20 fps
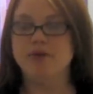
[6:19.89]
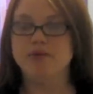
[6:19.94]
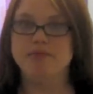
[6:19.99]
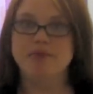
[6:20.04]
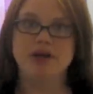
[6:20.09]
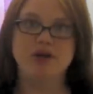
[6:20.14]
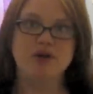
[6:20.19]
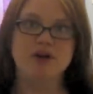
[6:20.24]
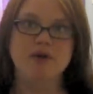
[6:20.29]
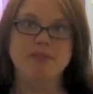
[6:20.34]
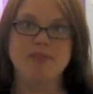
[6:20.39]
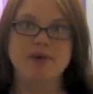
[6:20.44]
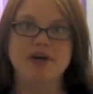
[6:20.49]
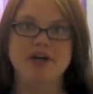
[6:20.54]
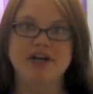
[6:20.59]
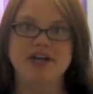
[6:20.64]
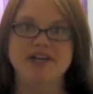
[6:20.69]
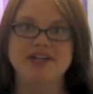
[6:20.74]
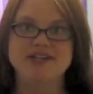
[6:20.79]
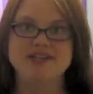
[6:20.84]
with my grandpa
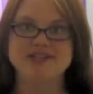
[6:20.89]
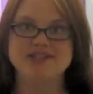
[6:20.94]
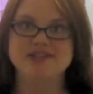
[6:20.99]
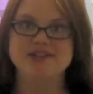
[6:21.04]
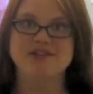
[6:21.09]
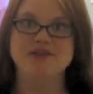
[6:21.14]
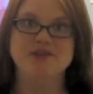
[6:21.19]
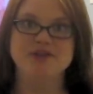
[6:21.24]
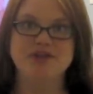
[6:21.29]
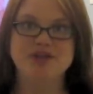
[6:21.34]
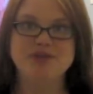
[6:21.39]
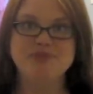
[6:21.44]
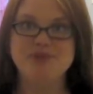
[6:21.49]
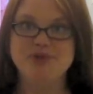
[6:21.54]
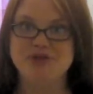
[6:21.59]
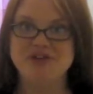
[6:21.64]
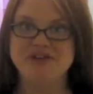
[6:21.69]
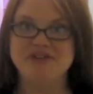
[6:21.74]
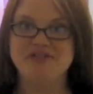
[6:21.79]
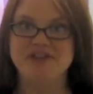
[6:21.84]
and his little
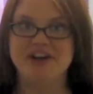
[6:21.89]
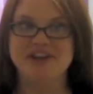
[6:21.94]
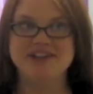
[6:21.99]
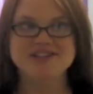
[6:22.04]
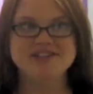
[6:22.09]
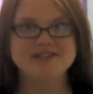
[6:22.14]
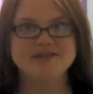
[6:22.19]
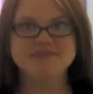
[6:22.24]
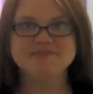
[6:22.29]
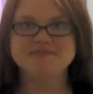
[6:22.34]
community friends,